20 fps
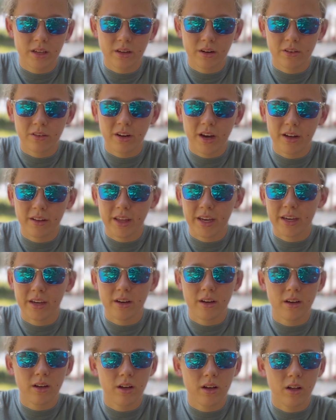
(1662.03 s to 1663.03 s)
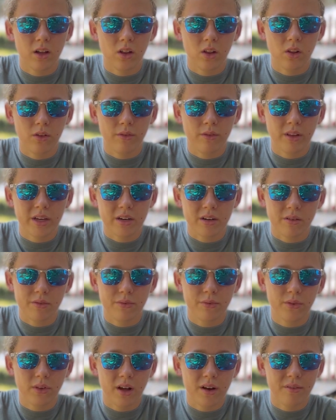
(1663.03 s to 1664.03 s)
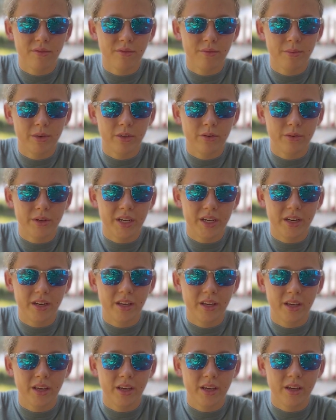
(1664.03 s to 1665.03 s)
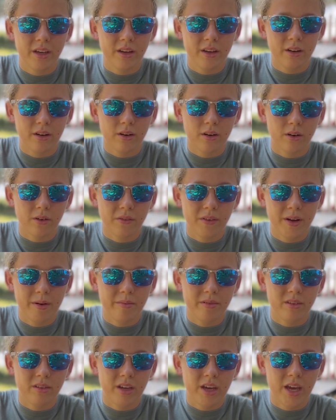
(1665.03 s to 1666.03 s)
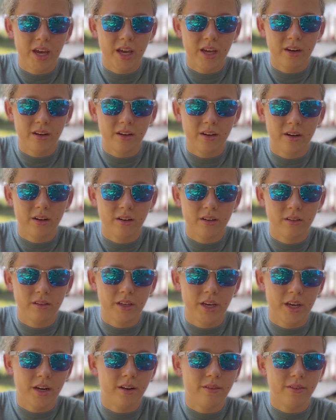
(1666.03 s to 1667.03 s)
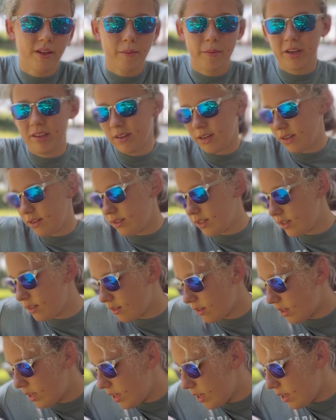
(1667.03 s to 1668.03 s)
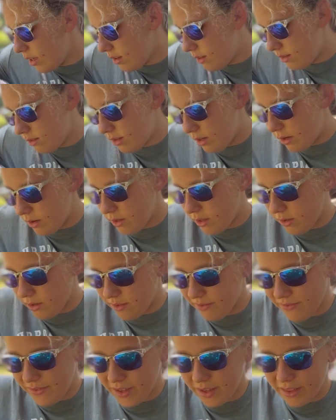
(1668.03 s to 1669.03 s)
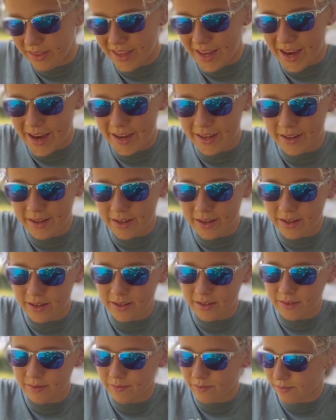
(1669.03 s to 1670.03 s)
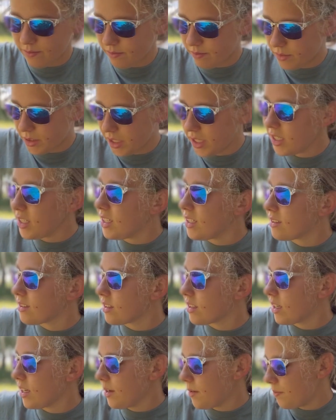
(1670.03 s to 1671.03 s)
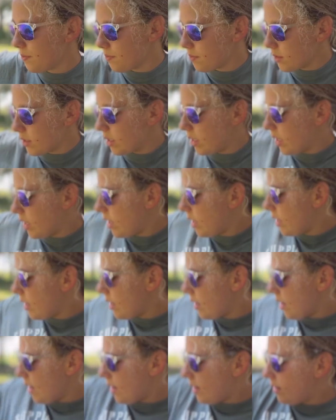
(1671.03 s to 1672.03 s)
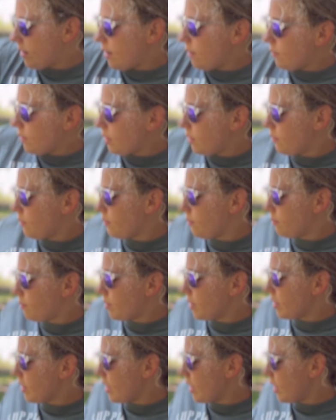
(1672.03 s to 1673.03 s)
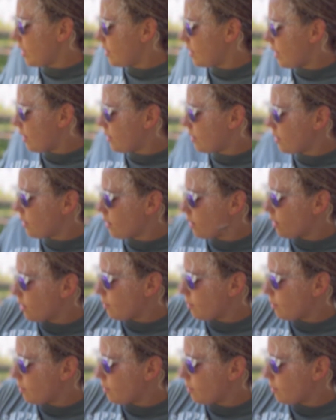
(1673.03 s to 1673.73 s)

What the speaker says: not like a layer of fluff between her ribs and her skin, if that makes any sense. So you can feel that pretty easily. And then when you put your hand down her